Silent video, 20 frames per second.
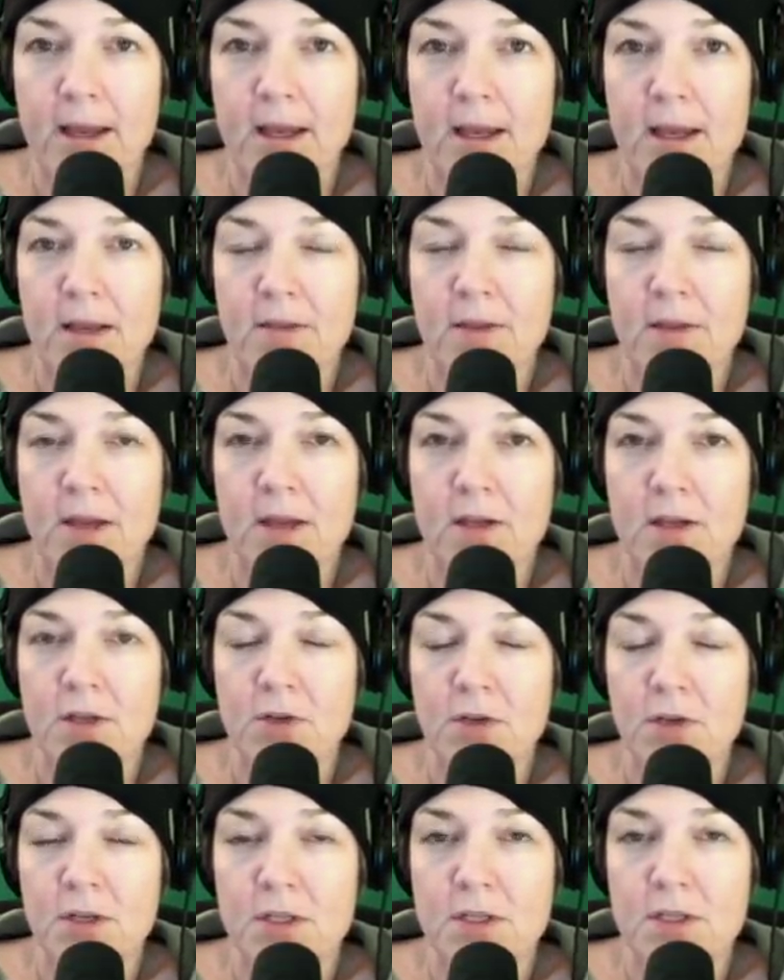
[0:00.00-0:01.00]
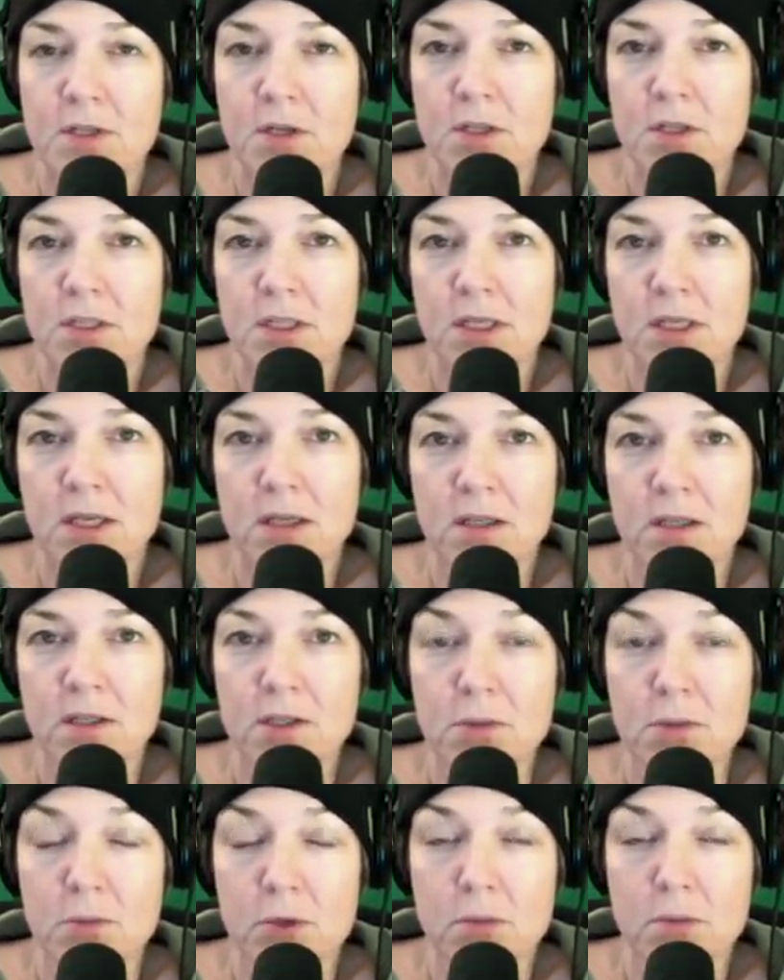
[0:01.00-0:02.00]
And then you can start to get a
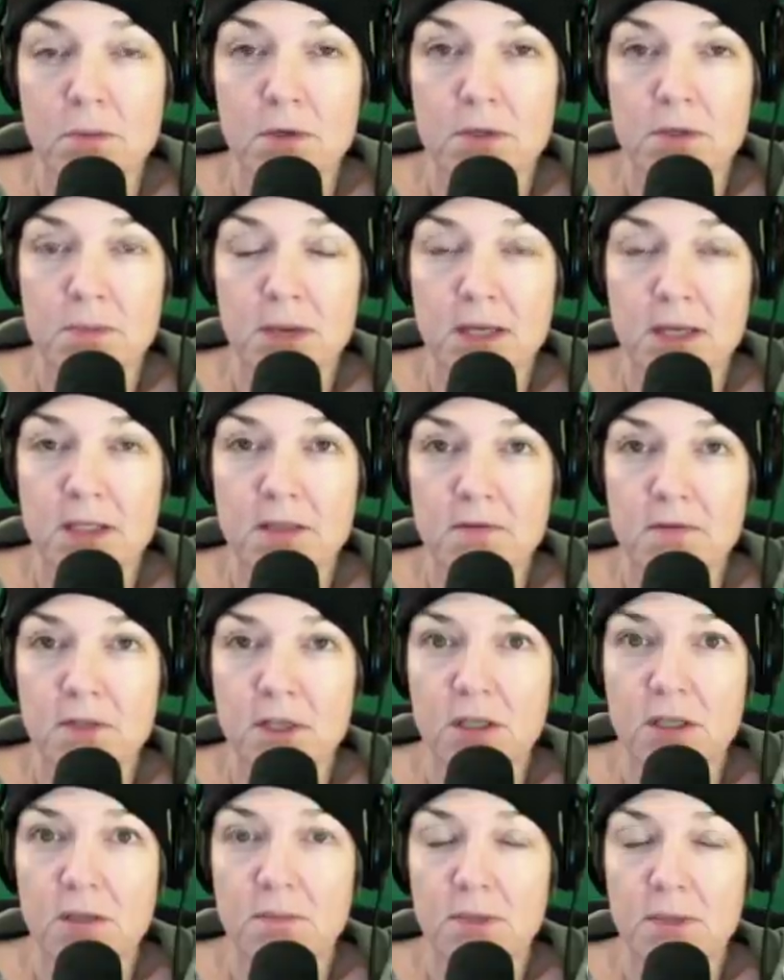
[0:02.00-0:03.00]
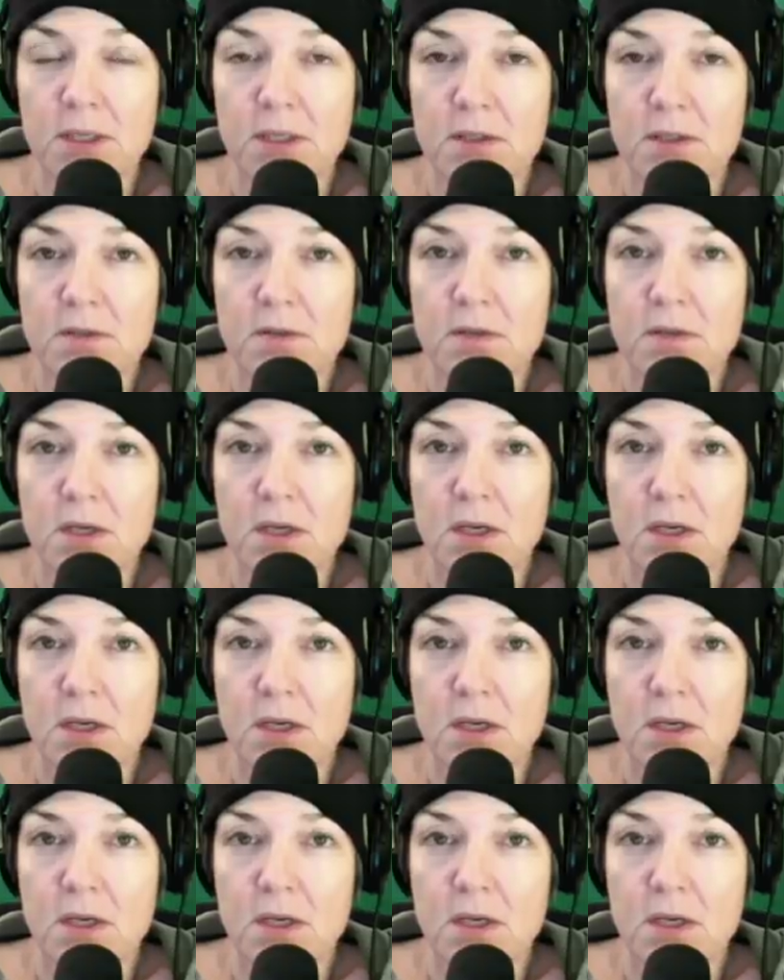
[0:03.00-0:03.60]
little more perspective on it, because